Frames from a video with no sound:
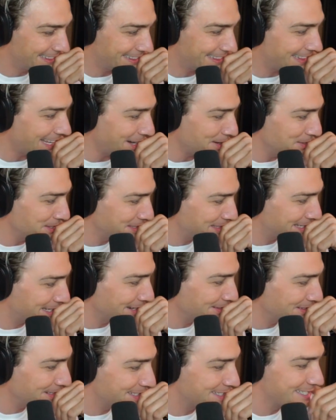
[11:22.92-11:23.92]
They were
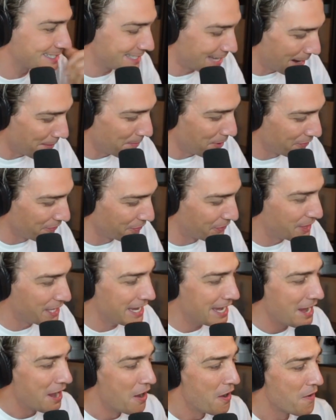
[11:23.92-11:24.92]
some of
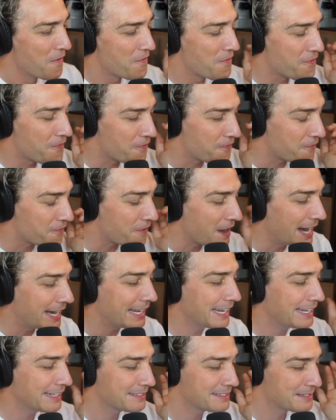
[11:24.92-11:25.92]
the
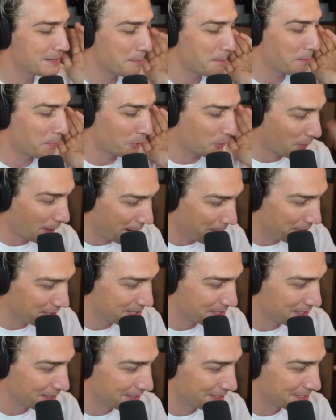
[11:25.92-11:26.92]
funniest
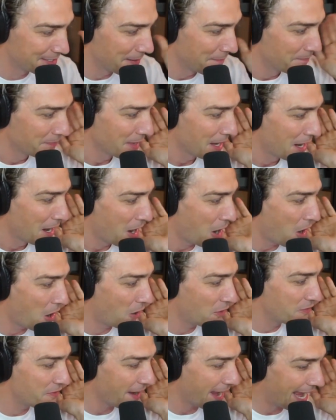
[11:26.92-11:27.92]
premises
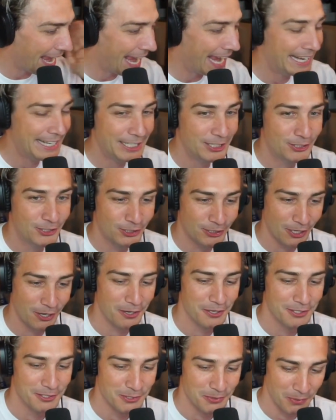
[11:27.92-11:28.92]
of any
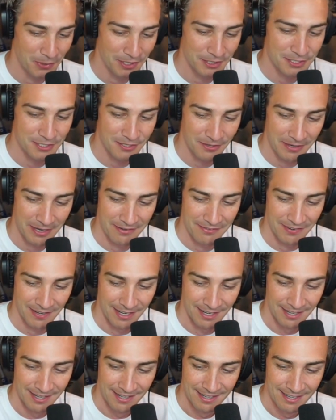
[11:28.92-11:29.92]
shows whatsoever.
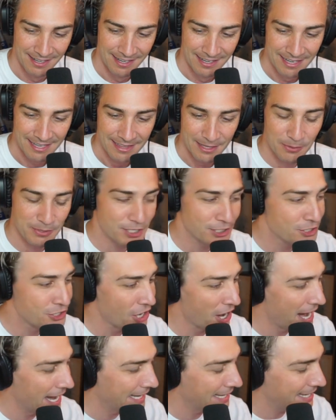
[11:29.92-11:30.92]
There was a
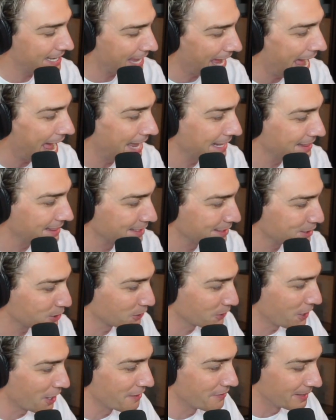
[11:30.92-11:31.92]
giant cat that
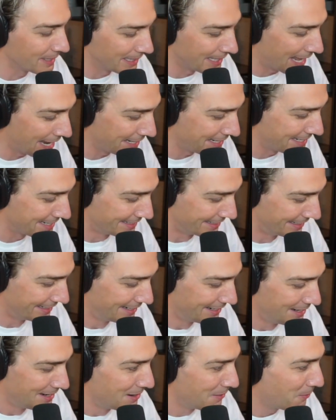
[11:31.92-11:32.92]
took over London.
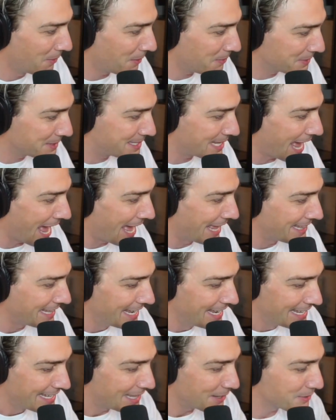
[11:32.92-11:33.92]
What was that?
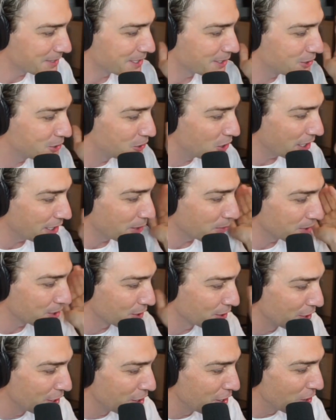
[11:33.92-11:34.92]
There was
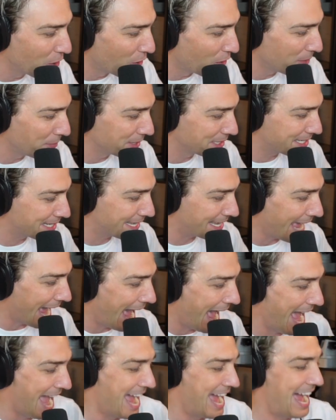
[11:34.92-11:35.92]
an enormous
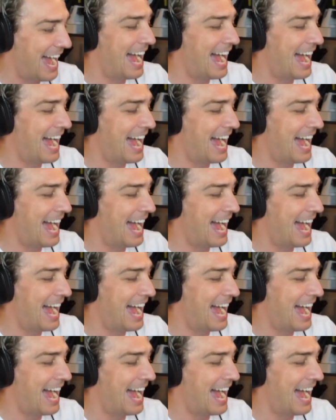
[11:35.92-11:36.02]
cat.